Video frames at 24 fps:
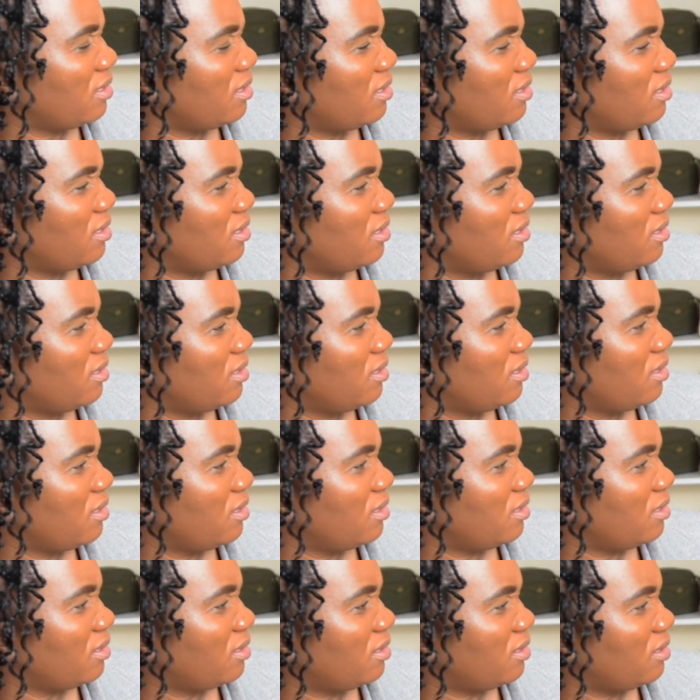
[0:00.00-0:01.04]

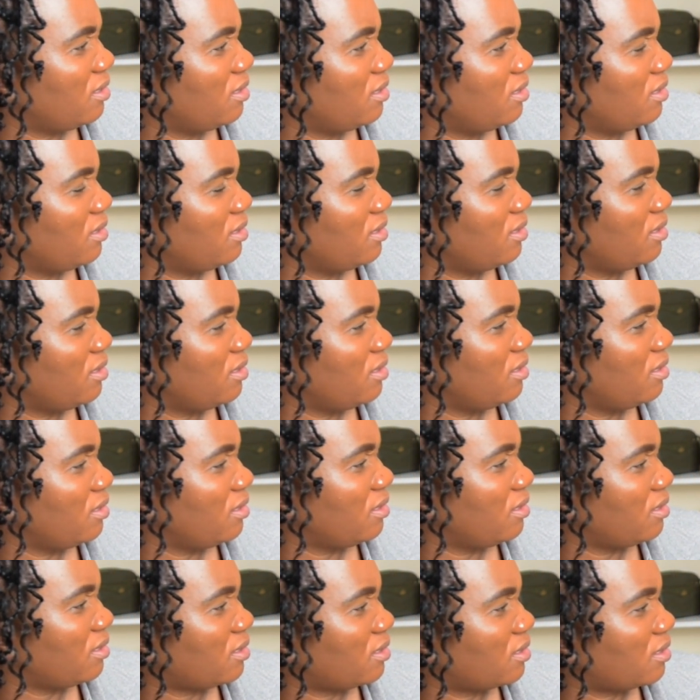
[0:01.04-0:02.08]

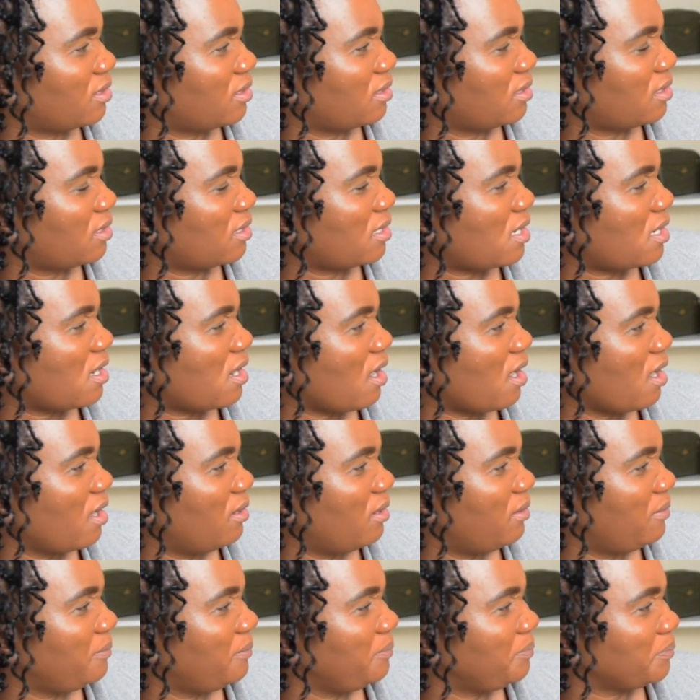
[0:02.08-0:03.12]

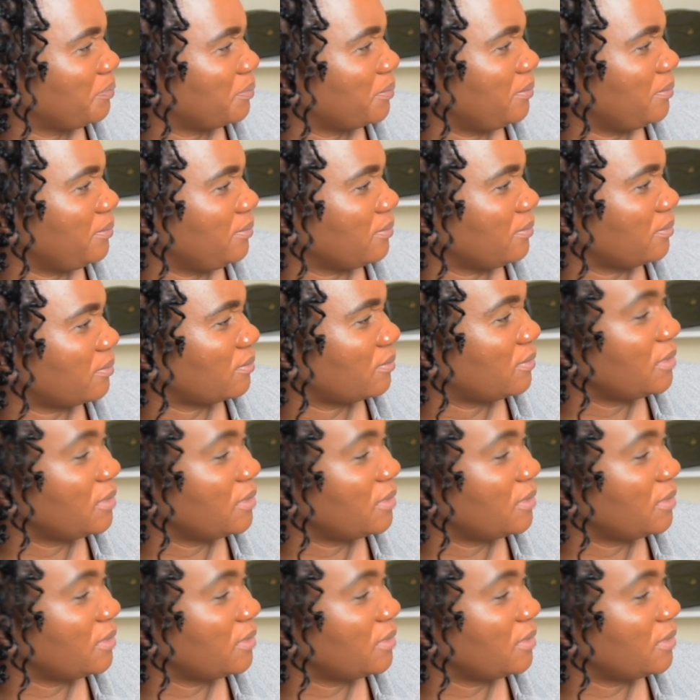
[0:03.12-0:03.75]
No words are spoken by the person on screen.